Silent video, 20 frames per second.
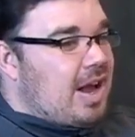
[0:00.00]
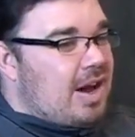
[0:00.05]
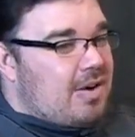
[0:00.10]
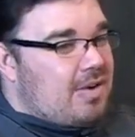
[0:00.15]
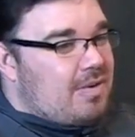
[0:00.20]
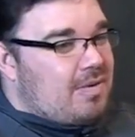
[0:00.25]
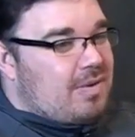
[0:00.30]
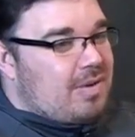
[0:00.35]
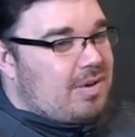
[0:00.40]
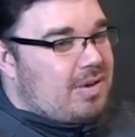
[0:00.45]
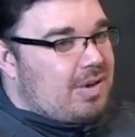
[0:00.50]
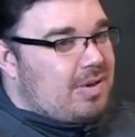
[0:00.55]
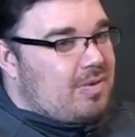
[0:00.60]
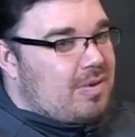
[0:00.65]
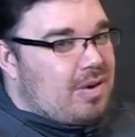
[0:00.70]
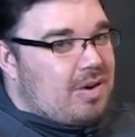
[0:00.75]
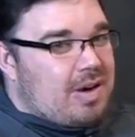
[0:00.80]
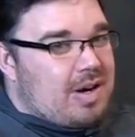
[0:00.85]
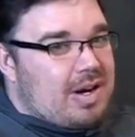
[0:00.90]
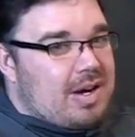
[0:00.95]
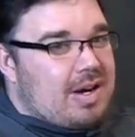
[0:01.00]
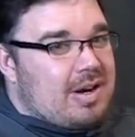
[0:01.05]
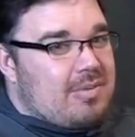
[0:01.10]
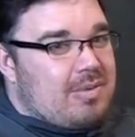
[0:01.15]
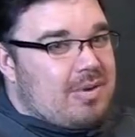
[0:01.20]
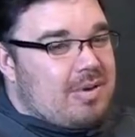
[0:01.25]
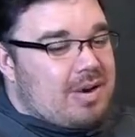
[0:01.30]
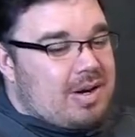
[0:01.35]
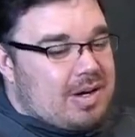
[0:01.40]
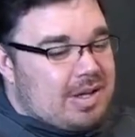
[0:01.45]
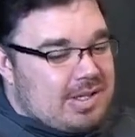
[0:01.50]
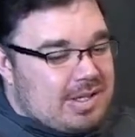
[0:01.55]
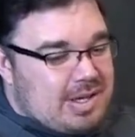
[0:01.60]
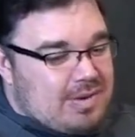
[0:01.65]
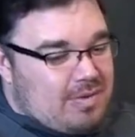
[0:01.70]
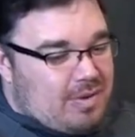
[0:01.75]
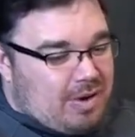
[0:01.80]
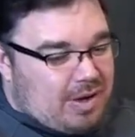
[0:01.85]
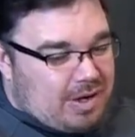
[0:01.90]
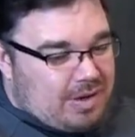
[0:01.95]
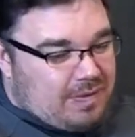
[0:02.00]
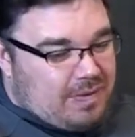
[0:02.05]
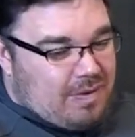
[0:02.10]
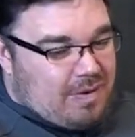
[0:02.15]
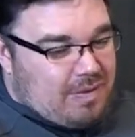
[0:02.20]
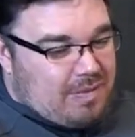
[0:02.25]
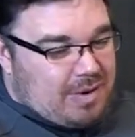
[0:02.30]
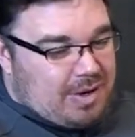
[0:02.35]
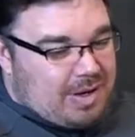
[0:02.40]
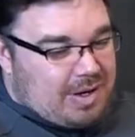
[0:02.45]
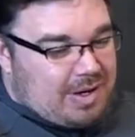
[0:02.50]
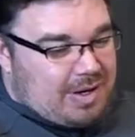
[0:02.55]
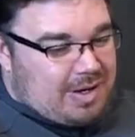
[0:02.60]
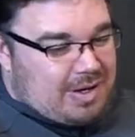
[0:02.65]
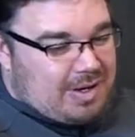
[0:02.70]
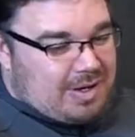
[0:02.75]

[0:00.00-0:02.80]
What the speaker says: don't really worry anymore because he worries for me.